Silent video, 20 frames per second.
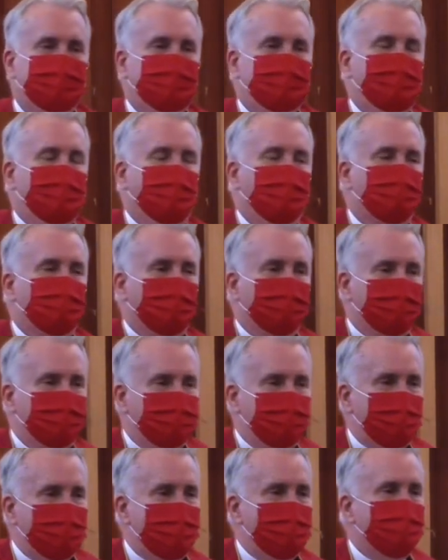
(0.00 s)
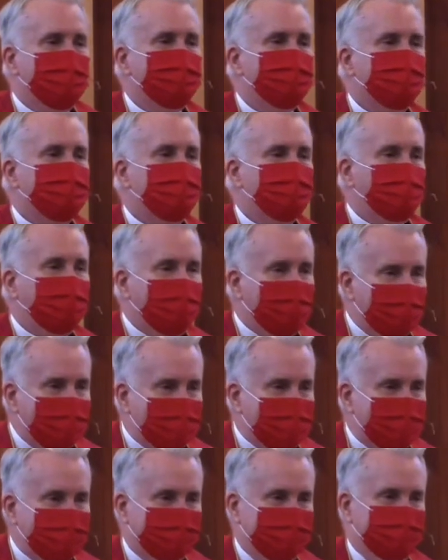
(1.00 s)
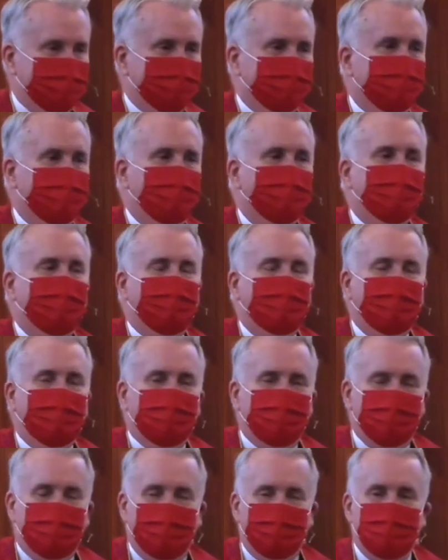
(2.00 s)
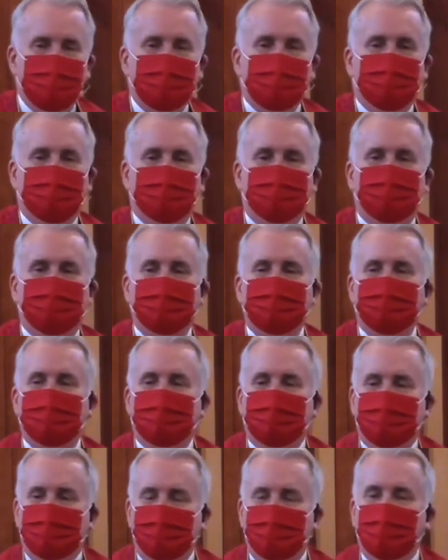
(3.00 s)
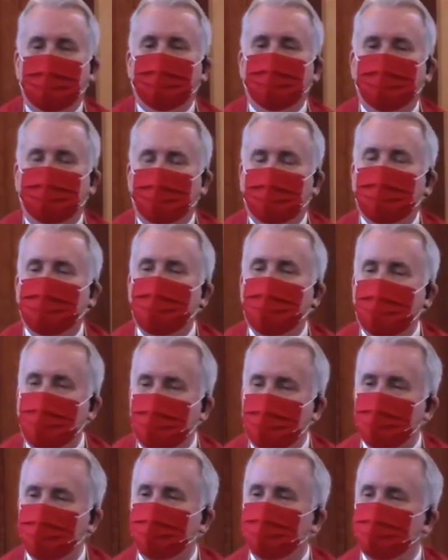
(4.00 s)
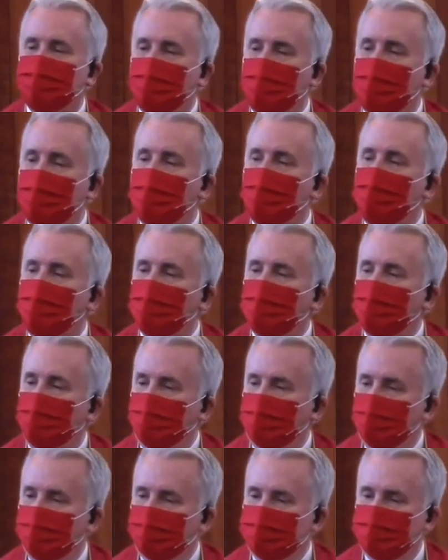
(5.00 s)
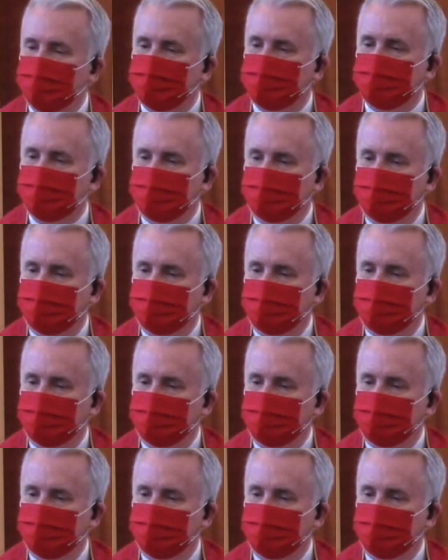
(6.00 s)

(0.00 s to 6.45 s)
of profound pain and grief that they have no words.